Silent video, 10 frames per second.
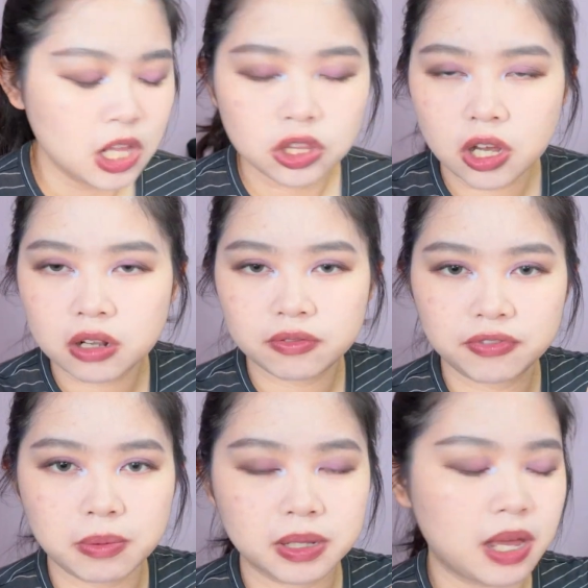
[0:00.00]
Not
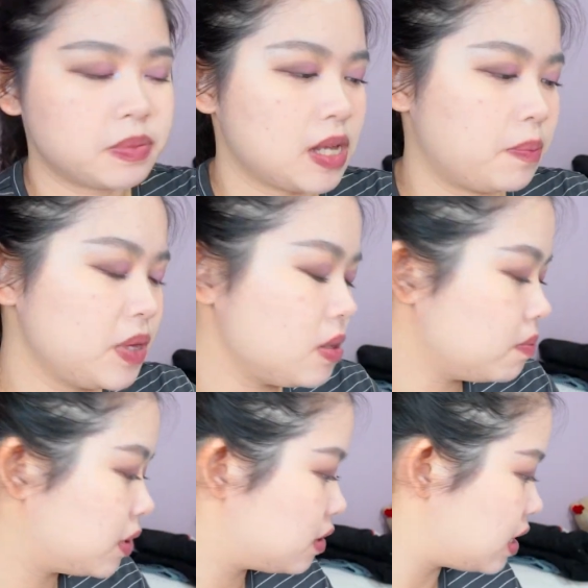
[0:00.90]
from Club
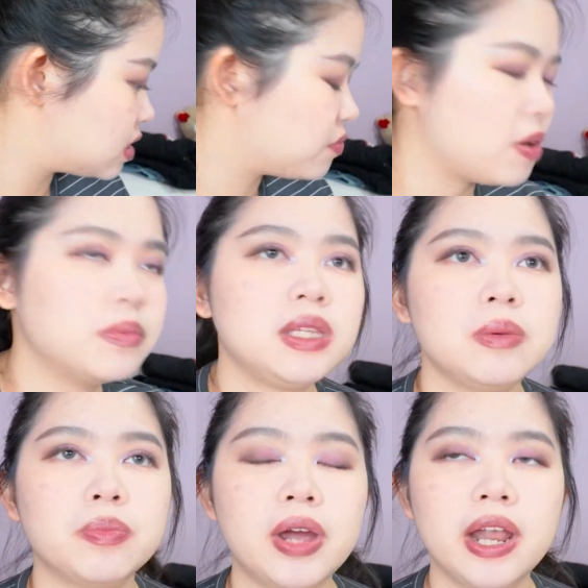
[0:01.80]
Suppin, but it's from
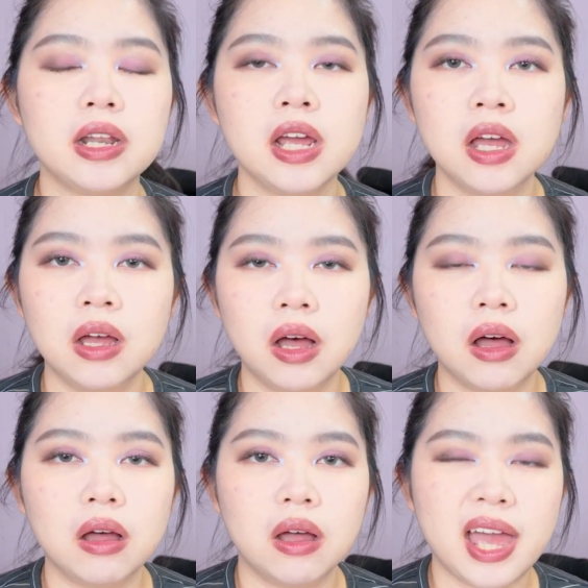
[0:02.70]
the brand
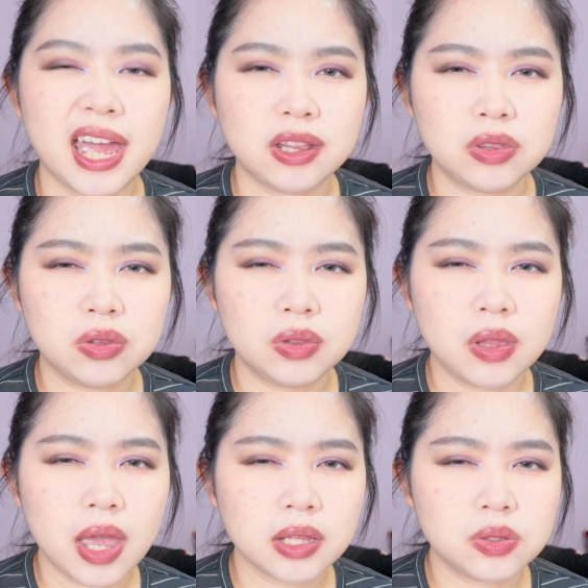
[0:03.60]

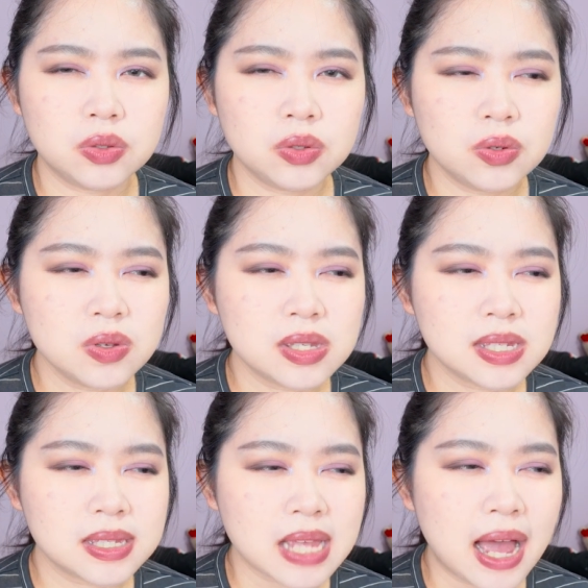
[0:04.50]

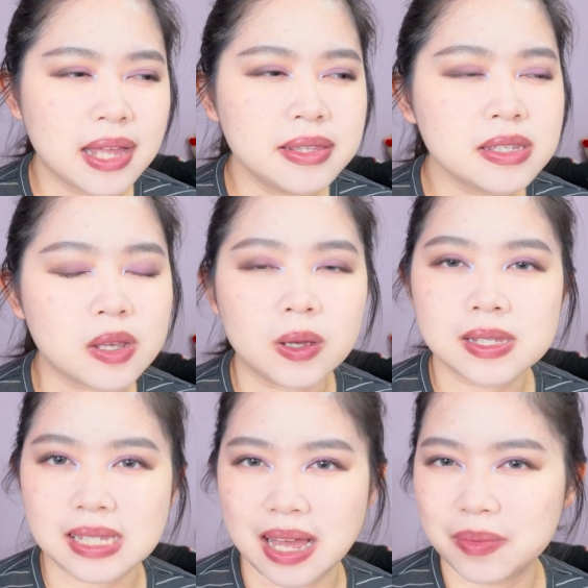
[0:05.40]
Etude or
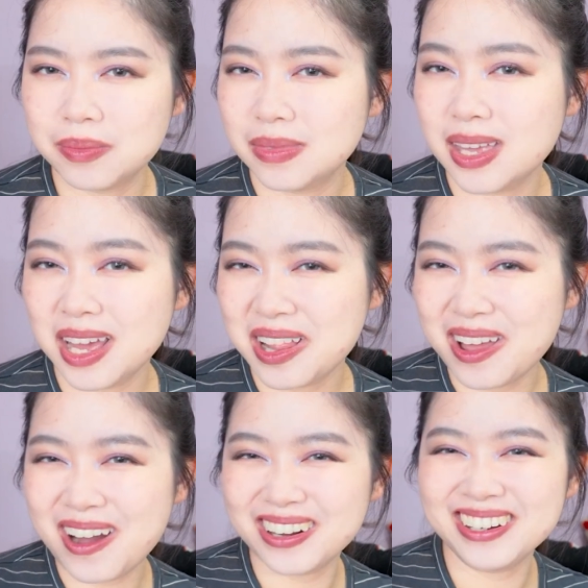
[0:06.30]
something
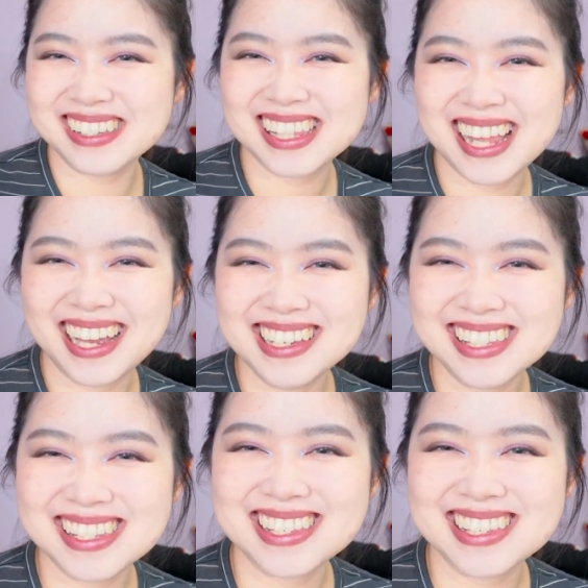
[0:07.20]
along those lines.